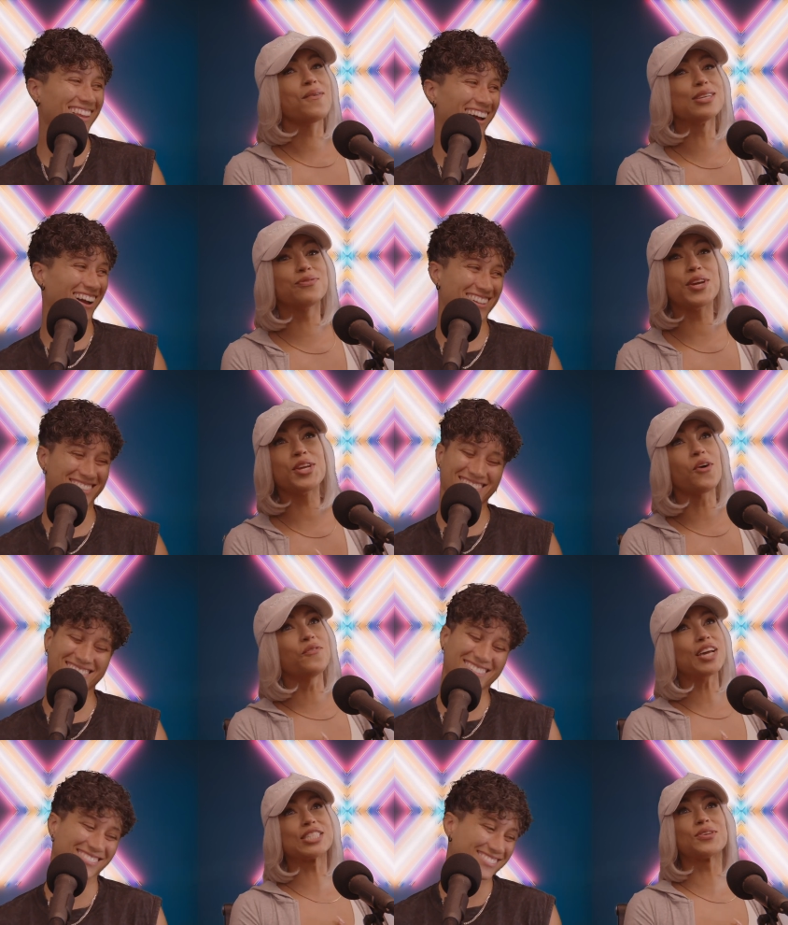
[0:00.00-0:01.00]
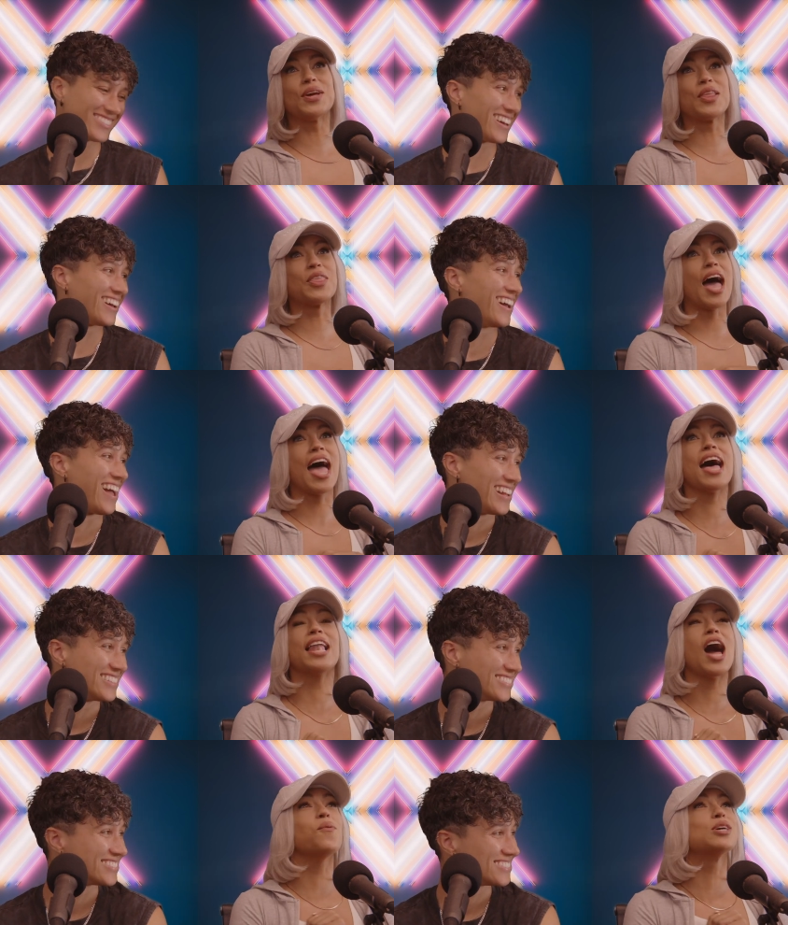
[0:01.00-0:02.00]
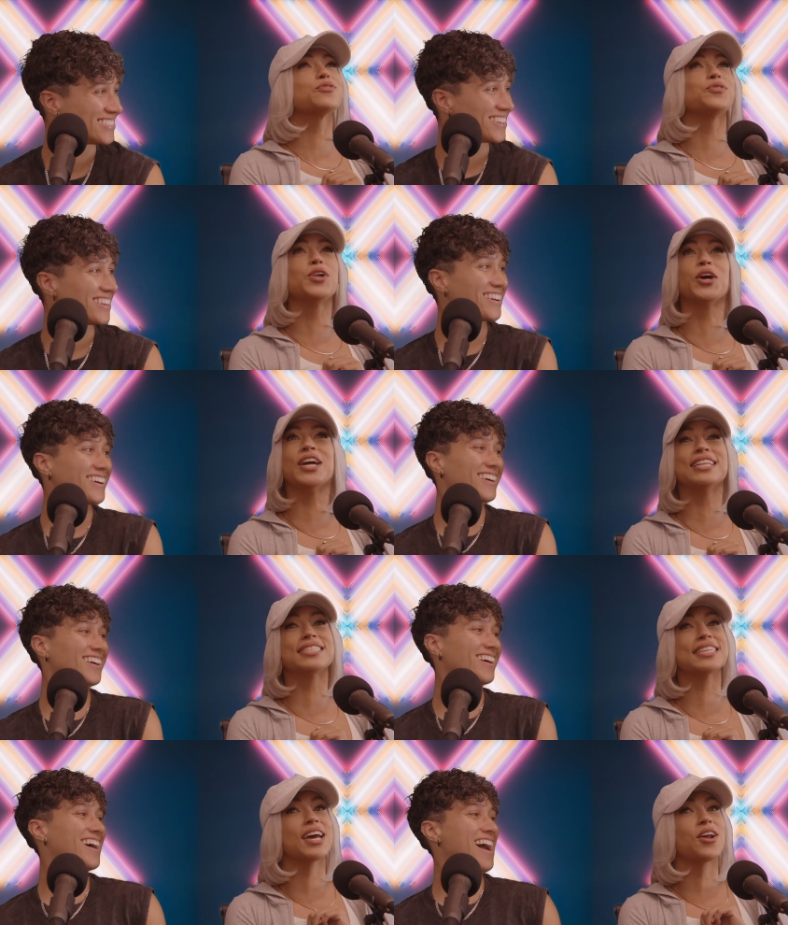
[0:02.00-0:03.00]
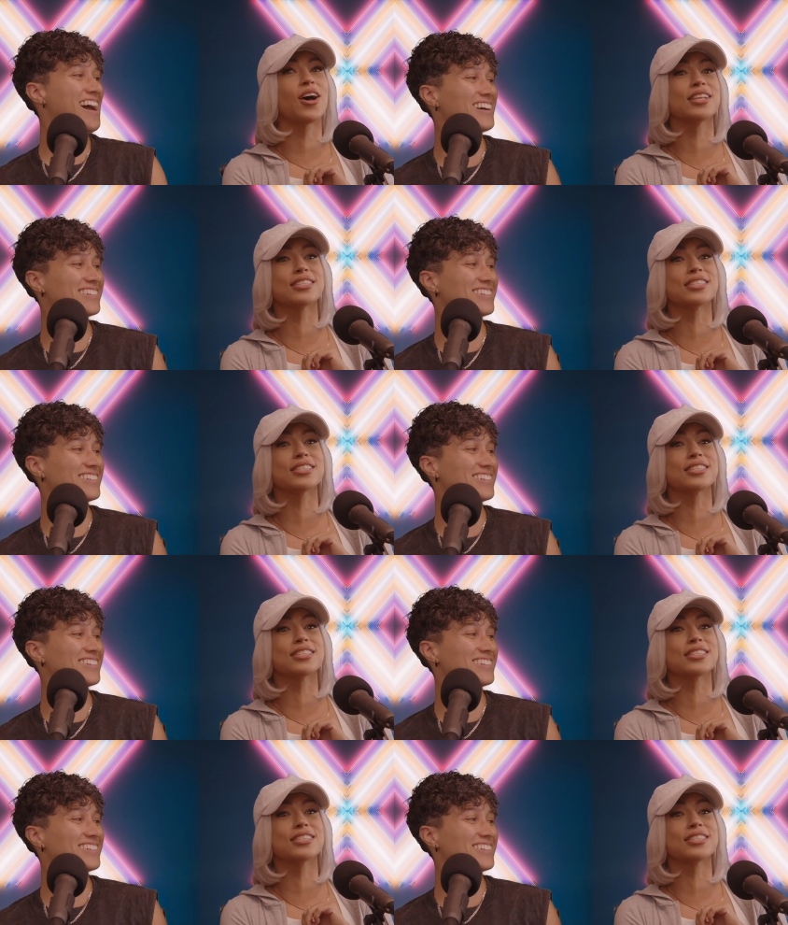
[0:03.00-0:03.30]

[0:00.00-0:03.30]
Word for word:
Speaker 1: video vixening the hell. I was flirting to get on